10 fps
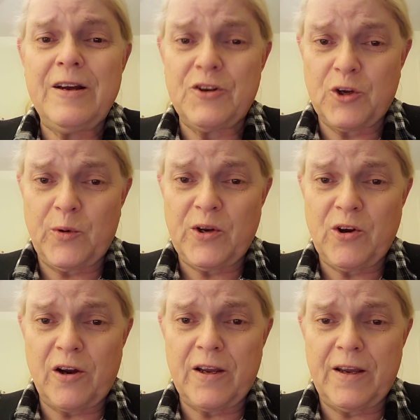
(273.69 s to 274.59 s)
Until we
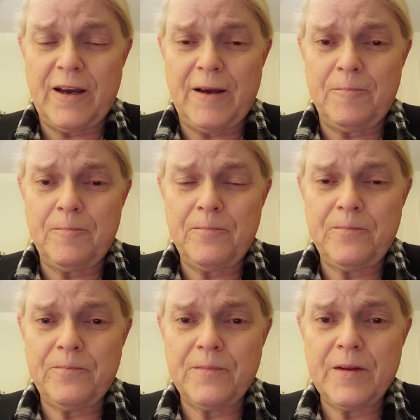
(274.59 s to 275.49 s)
talk again,
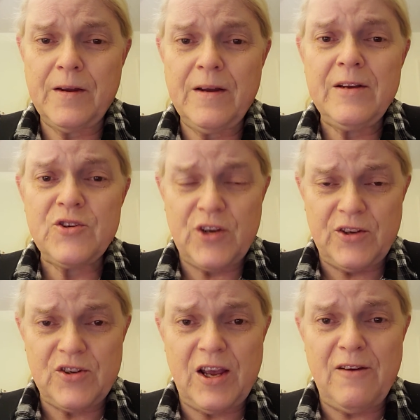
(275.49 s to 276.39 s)
stay
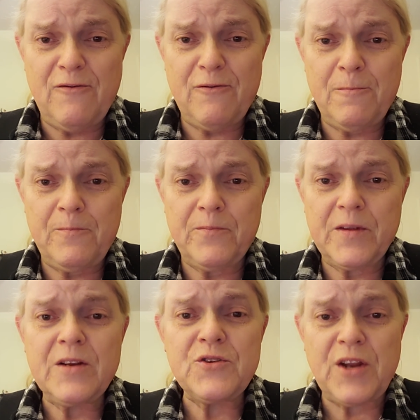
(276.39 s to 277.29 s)
safe,
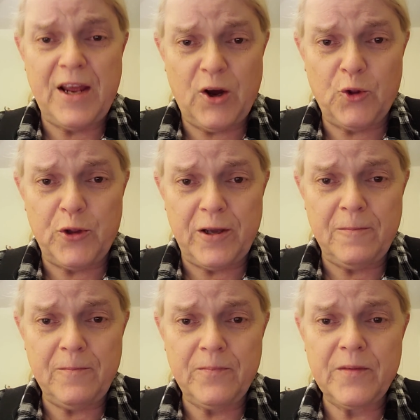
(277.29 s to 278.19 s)
stay healthy,
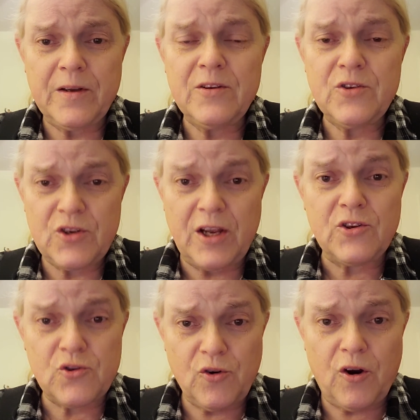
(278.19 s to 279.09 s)
stay
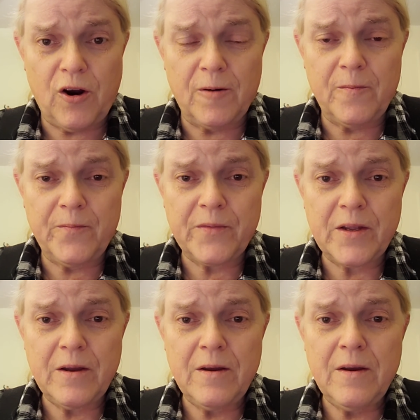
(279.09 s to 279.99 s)
strong,
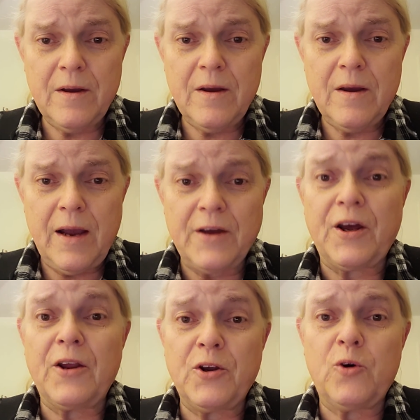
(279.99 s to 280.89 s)
and
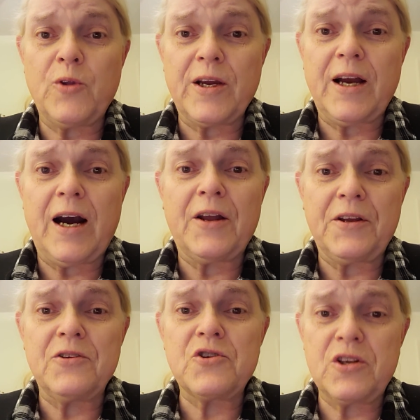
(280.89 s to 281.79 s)
I know that God
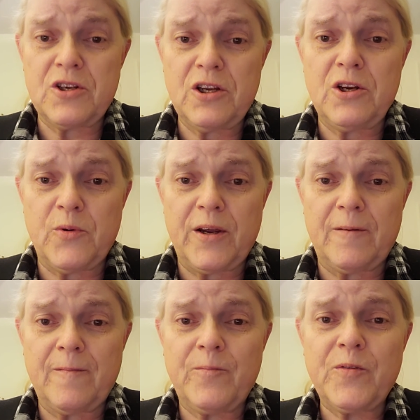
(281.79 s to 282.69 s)
is
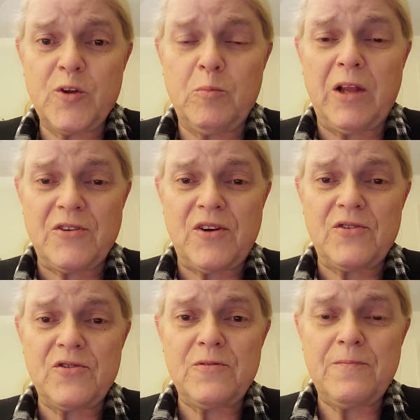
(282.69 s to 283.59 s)
continuing to bless
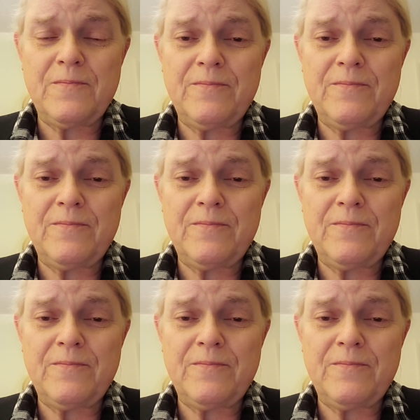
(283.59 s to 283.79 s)
us.